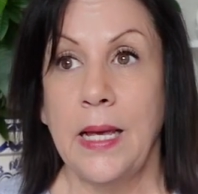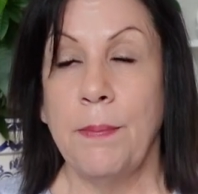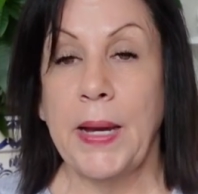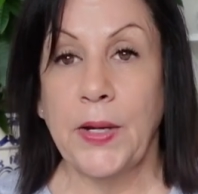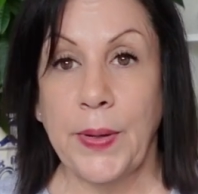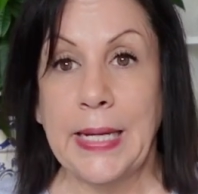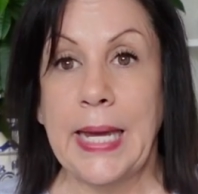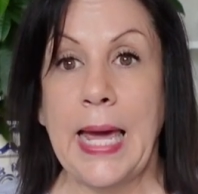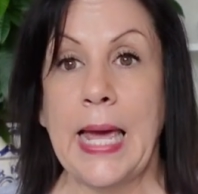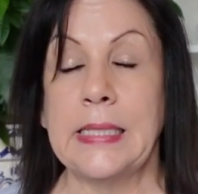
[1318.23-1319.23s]
my
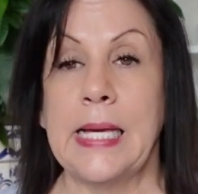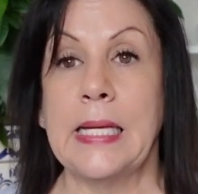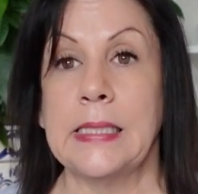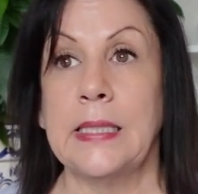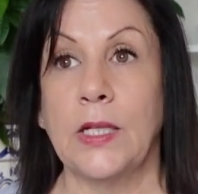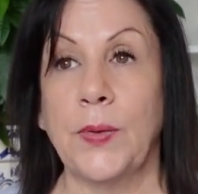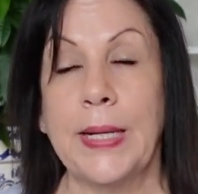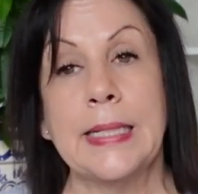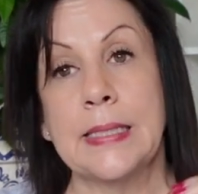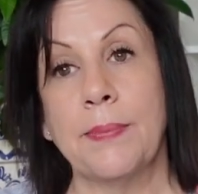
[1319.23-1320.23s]
Cricut and testing the
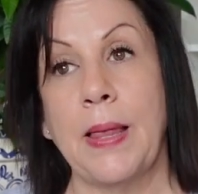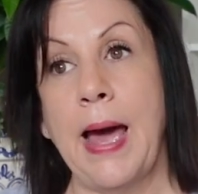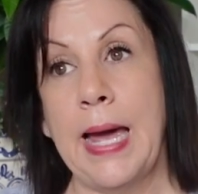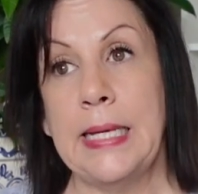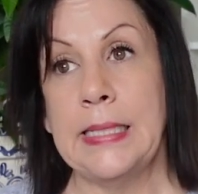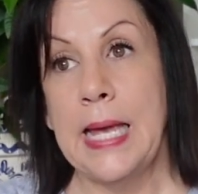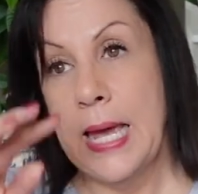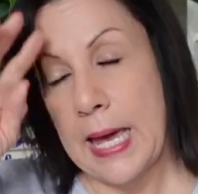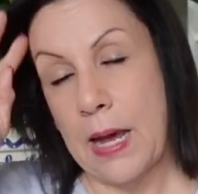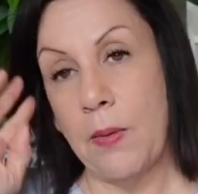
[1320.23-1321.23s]
Cricut supplies,
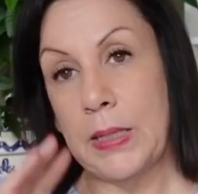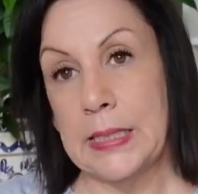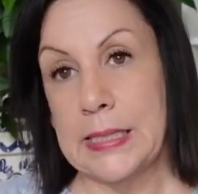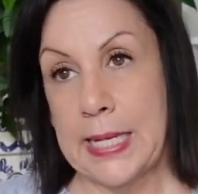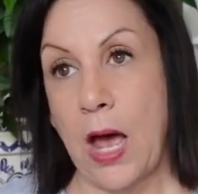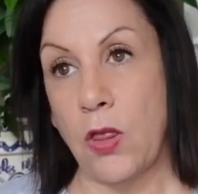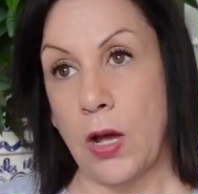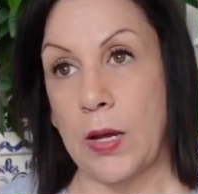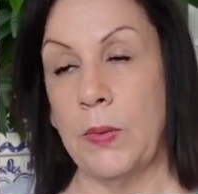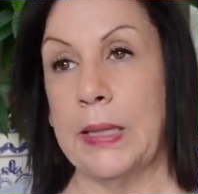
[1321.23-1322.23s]
and I wanted to see how
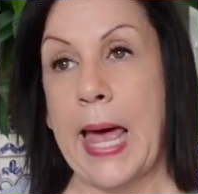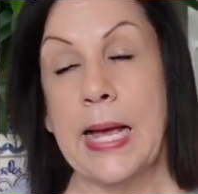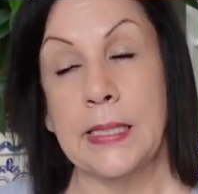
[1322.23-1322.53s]
long it would last.